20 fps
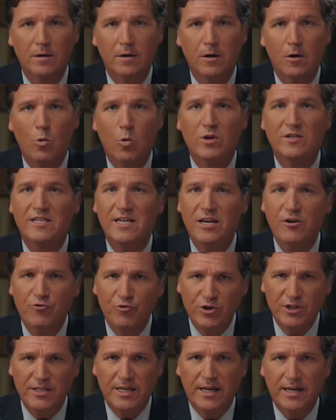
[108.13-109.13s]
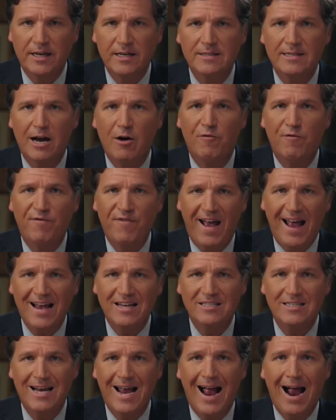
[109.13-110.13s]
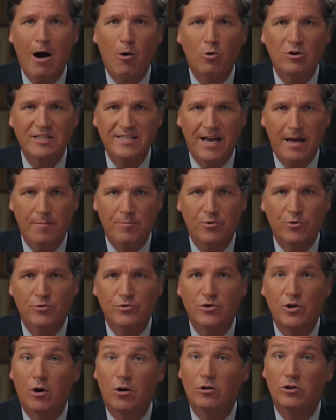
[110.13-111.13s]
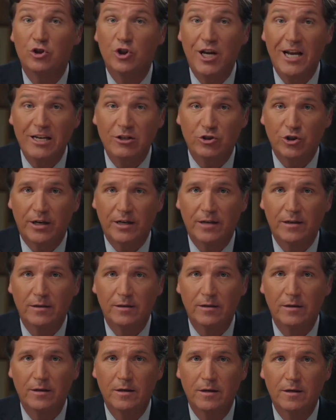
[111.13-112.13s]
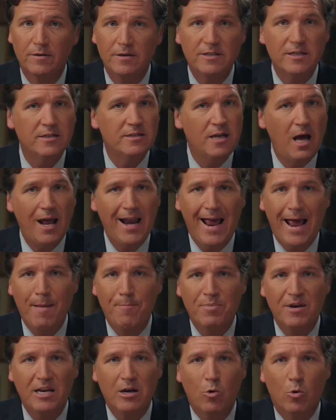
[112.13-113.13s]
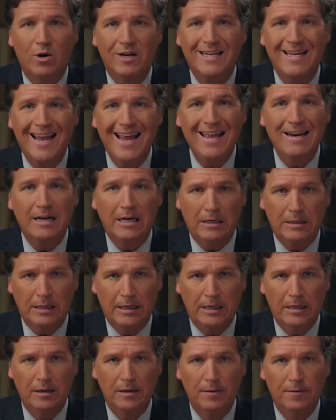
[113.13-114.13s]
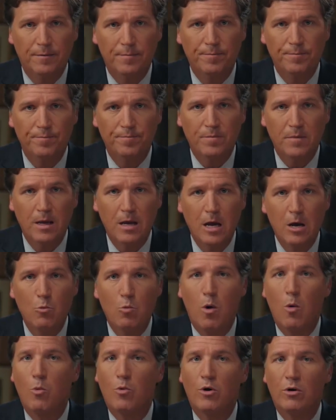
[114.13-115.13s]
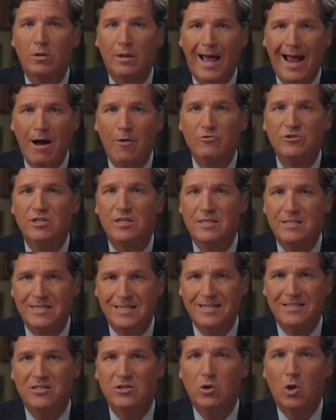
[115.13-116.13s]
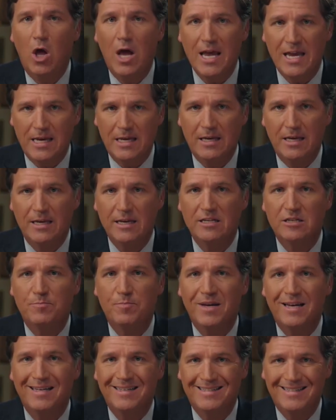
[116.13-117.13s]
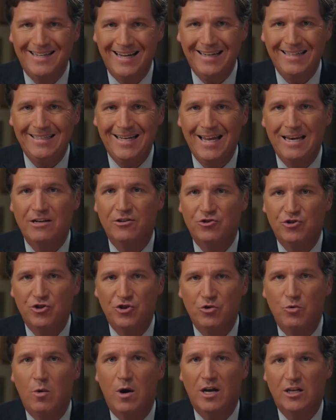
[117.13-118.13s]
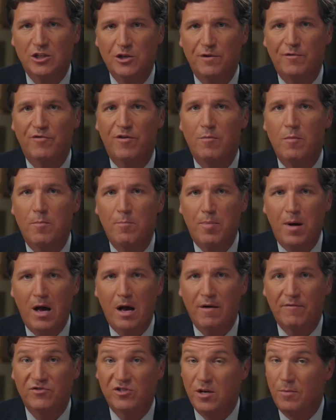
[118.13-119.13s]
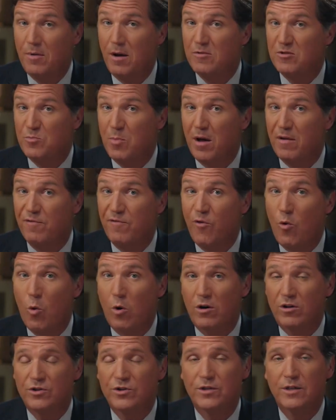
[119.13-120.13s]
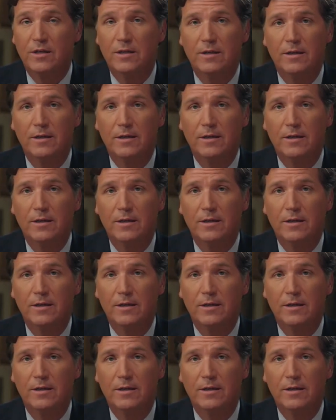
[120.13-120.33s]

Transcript: What's interesting is how fast our taboos are changing. This is not happening organically. What we're allowed to dislike is being dictated to us from above, sometimes by force.